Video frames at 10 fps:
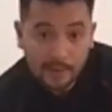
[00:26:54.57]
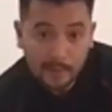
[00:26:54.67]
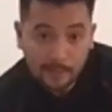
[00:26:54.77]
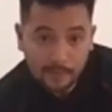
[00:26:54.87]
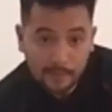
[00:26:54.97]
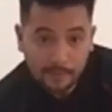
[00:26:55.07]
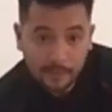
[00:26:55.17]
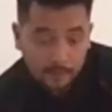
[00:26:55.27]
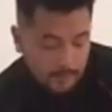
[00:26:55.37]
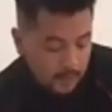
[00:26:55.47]
It's a bit of
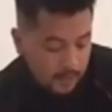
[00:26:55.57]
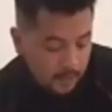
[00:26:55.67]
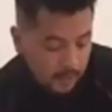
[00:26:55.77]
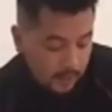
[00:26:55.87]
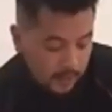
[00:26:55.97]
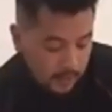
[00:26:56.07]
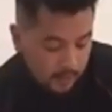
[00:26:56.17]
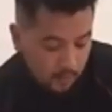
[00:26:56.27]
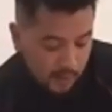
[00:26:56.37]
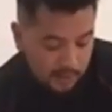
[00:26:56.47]
a
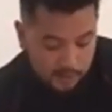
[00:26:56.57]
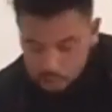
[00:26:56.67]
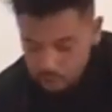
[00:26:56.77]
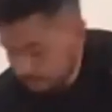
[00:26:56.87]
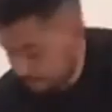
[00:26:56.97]
one-stop